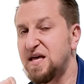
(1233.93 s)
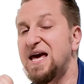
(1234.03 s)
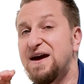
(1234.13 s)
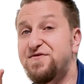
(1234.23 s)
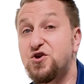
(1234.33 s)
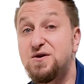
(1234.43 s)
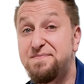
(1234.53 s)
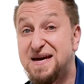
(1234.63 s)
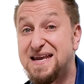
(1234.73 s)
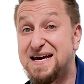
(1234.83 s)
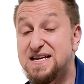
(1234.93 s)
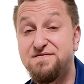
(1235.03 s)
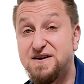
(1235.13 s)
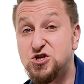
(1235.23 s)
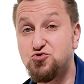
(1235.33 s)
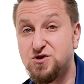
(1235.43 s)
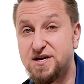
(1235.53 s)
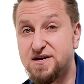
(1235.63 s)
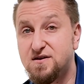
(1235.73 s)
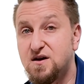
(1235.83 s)
If they're competing
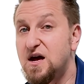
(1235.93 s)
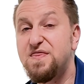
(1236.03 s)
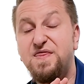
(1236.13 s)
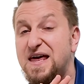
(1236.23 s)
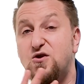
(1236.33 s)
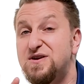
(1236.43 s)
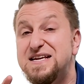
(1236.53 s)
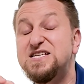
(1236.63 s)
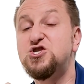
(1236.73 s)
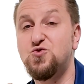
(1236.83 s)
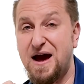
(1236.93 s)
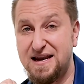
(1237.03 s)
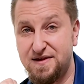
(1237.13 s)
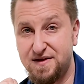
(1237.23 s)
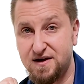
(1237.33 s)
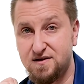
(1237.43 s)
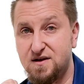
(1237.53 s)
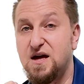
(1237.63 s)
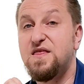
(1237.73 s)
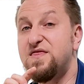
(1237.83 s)
individually, they don't need to do anything.
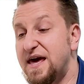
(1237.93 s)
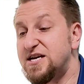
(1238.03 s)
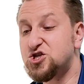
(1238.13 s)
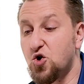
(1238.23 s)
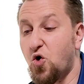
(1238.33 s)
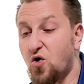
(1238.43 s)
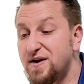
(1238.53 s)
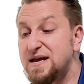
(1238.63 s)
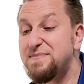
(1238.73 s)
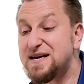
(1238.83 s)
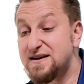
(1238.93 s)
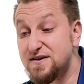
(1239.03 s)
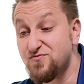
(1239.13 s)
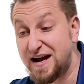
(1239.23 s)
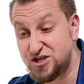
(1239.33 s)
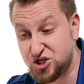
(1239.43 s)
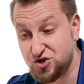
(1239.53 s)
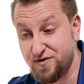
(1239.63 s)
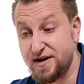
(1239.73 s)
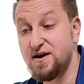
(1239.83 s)
They should already be registering